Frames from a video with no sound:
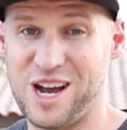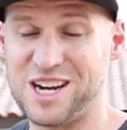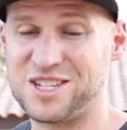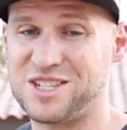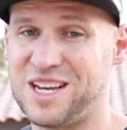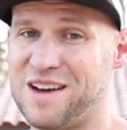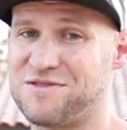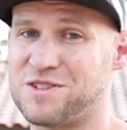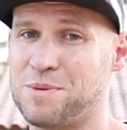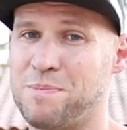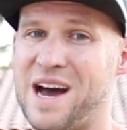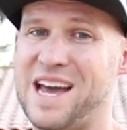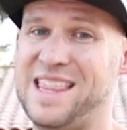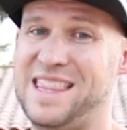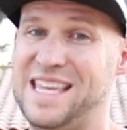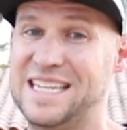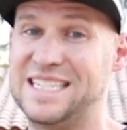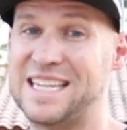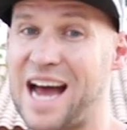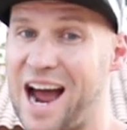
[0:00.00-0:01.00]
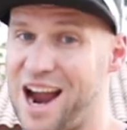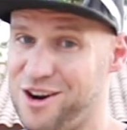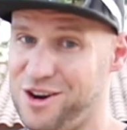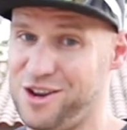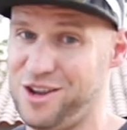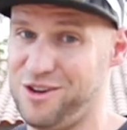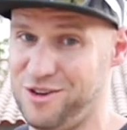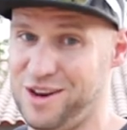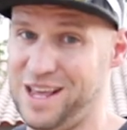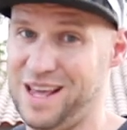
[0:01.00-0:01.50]
You actually have to buy the entire
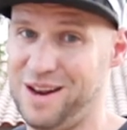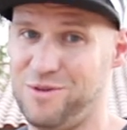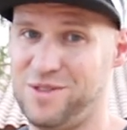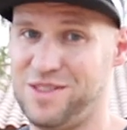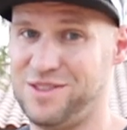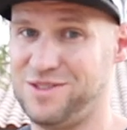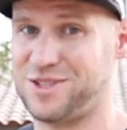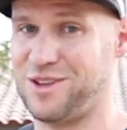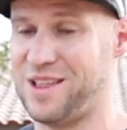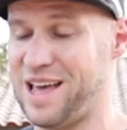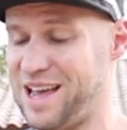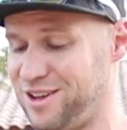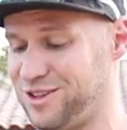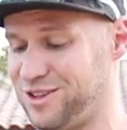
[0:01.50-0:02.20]
unit. So that